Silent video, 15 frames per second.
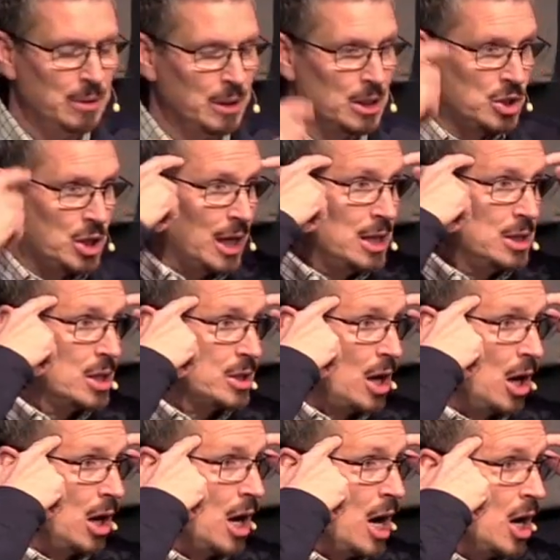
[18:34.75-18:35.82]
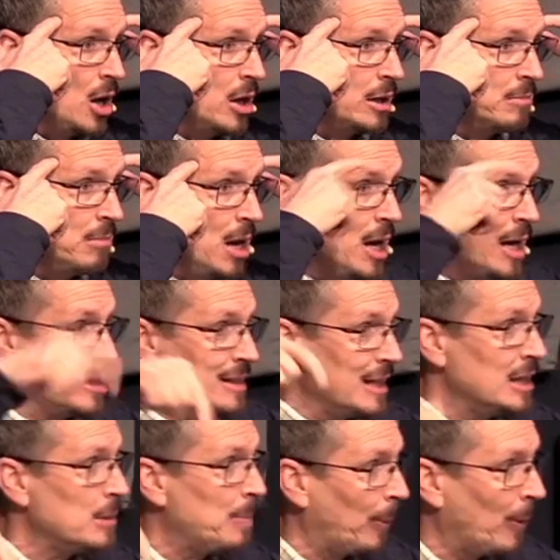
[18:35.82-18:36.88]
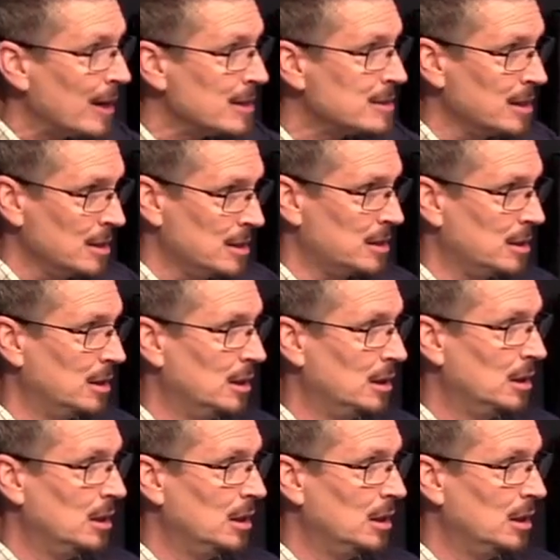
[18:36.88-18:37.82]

but it changes our heart and minds in the present.